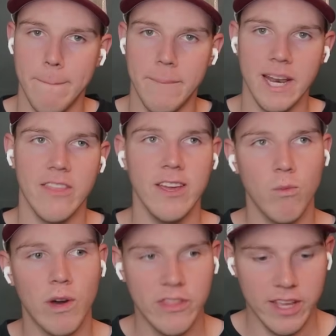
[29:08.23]
But I
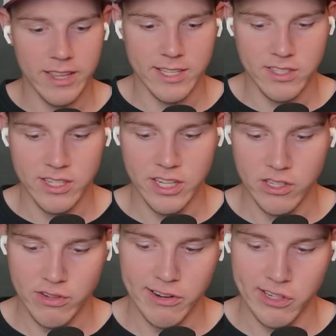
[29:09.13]
think one thing that CJ
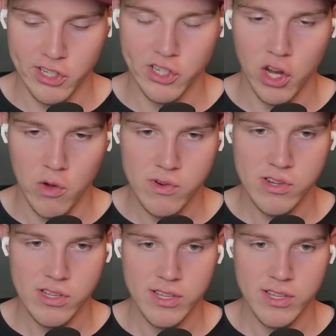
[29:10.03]
Stroud has shown